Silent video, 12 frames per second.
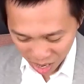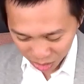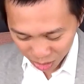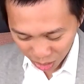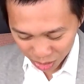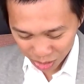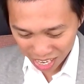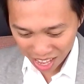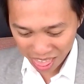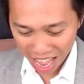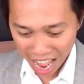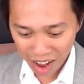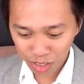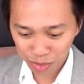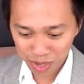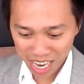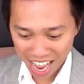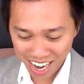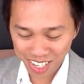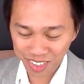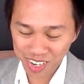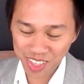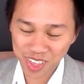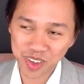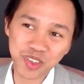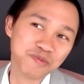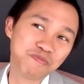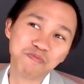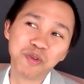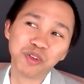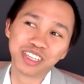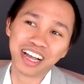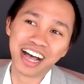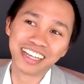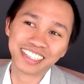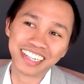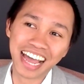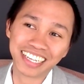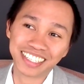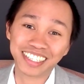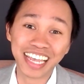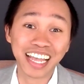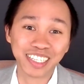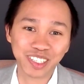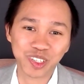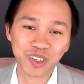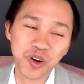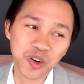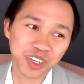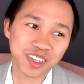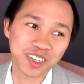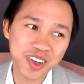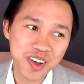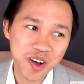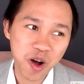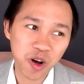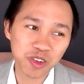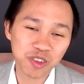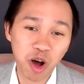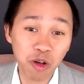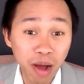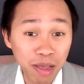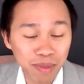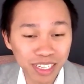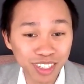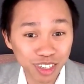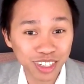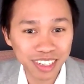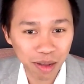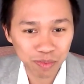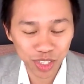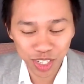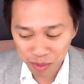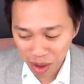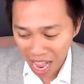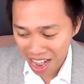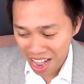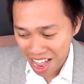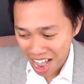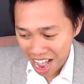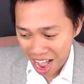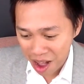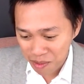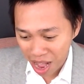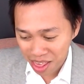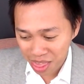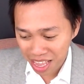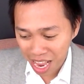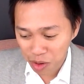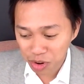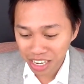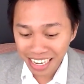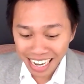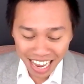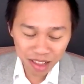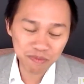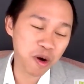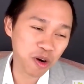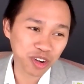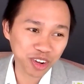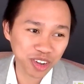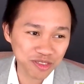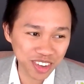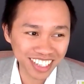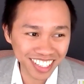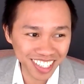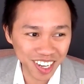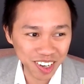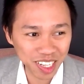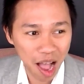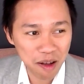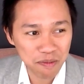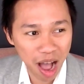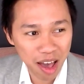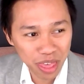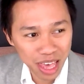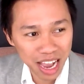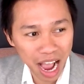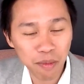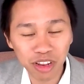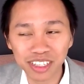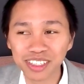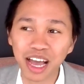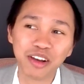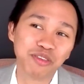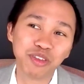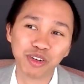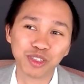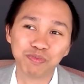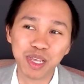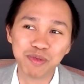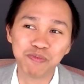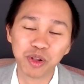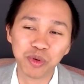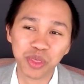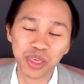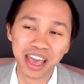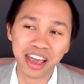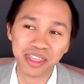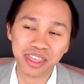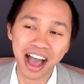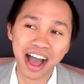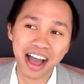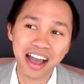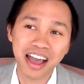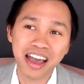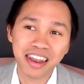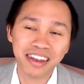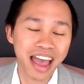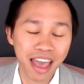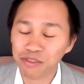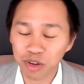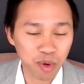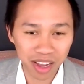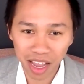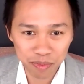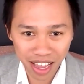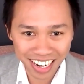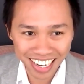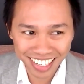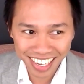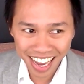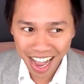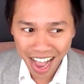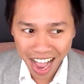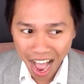Now, Doctor Nathan, I have to be honest with you. You put a slight dent on on on my misconception that um, I think I would need more convincing, because I'm I think I'm on the side of those people who think that not everyone can be a leader.